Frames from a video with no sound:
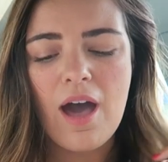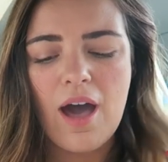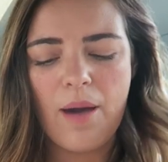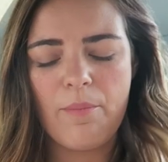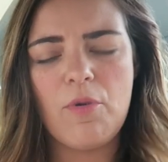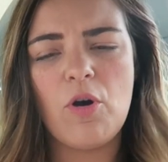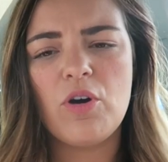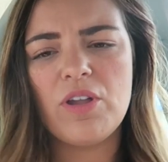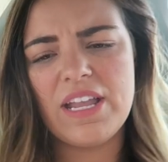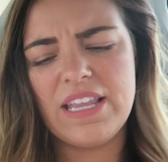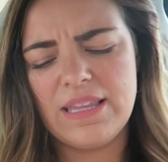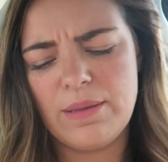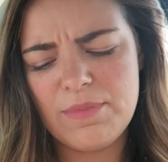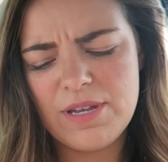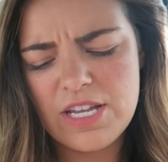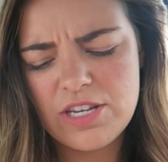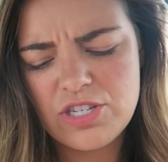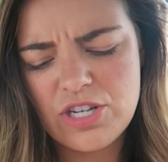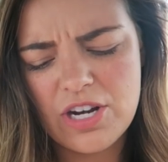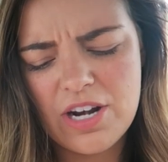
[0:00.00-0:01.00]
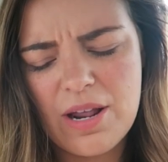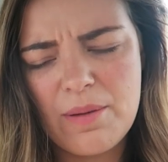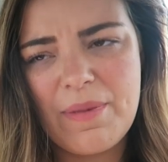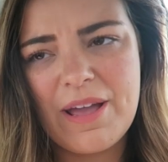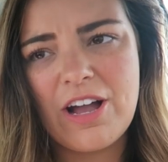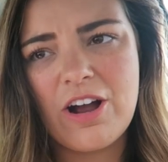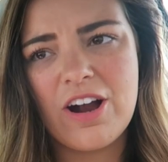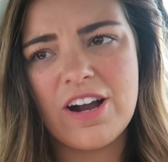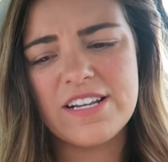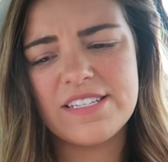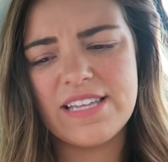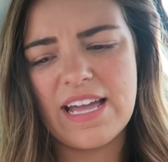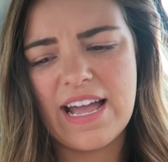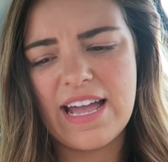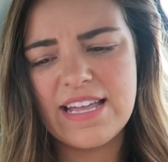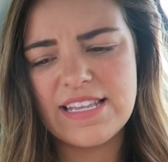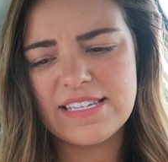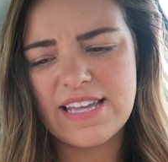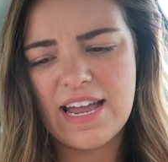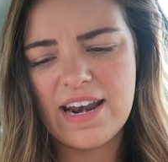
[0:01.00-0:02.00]
Um, hold on, let me turn on my car a
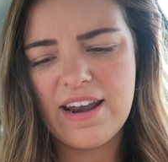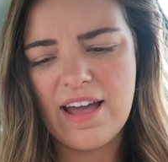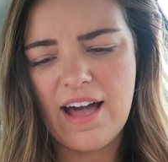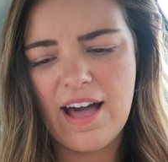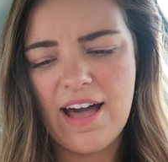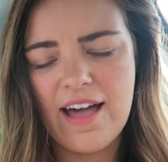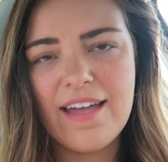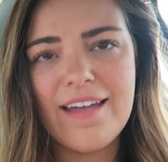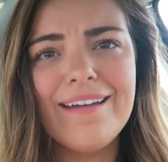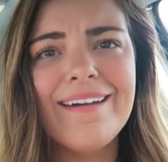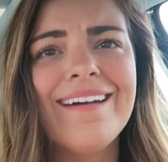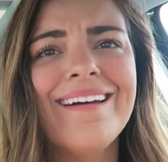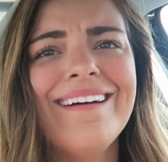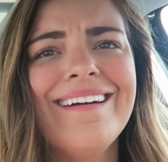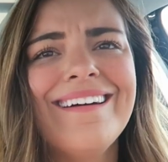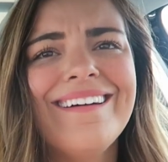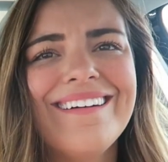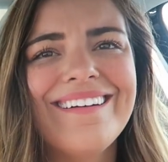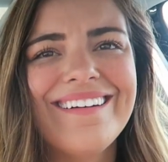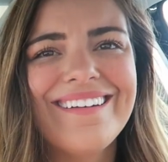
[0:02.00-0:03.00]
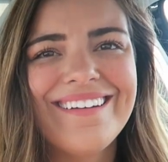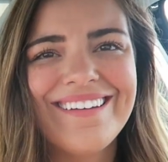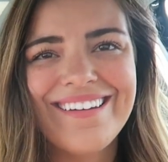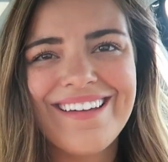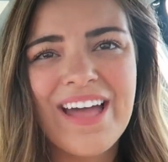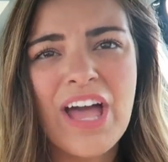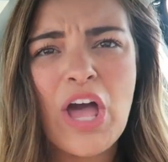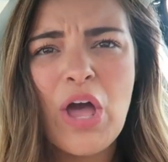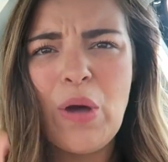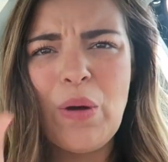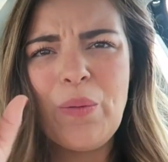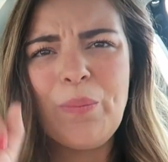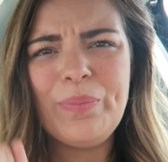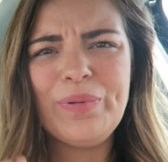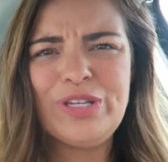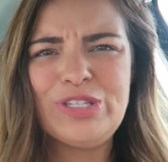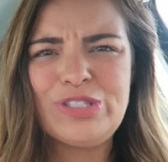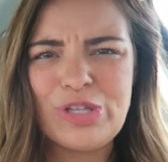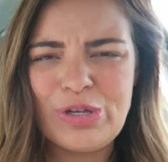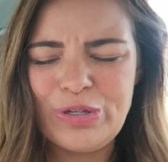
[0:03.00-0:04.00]
second. It's kind of hot.
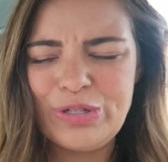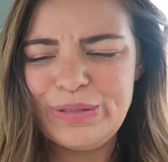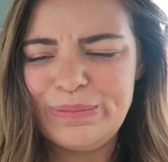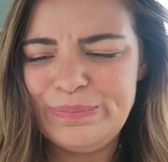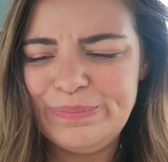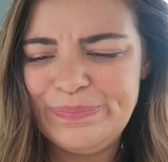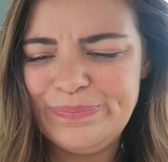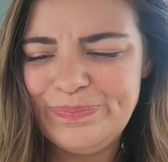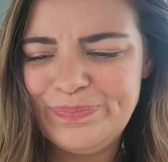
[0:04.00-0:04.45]
Please hold.